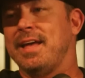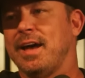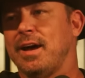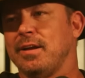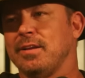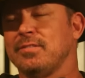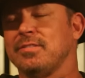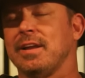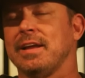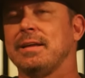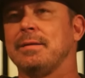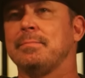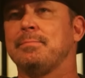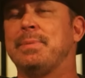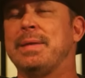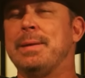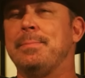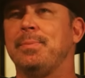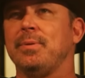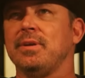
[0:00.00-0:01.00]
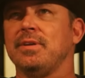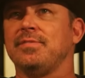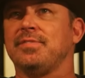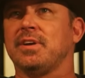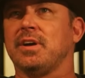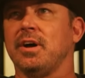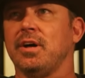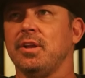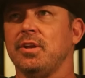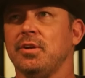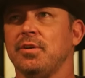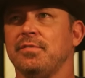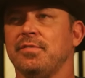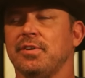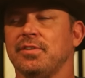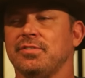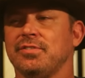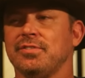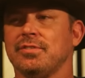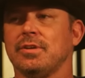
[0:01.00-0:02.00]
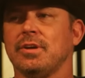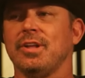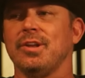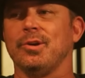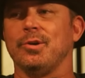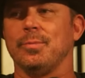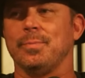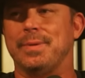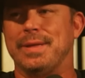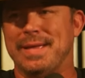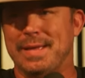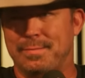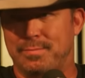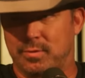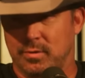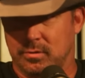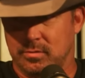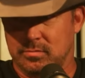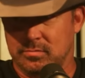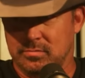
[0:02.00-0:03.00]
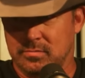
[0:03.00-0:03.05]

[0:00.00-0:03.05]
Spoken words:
out. It's like people of color versus colored people.